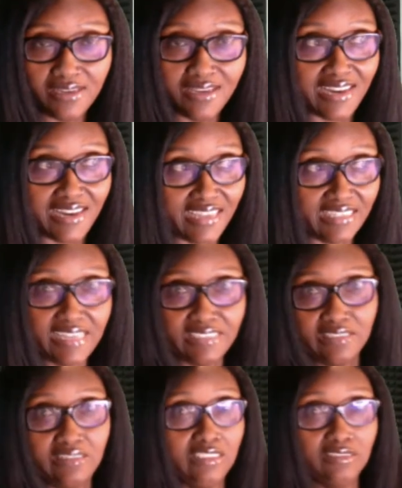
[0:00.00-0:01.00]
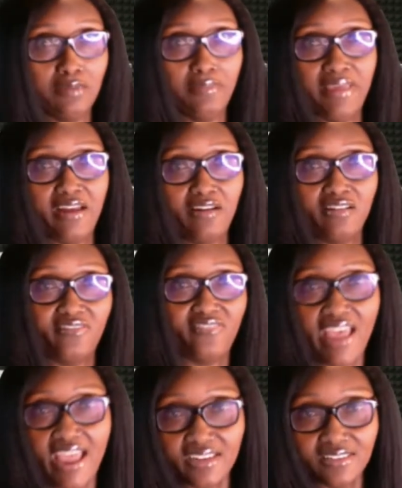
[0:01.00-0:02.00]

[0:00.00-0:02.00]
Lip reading: Like, that's just a matter of fact.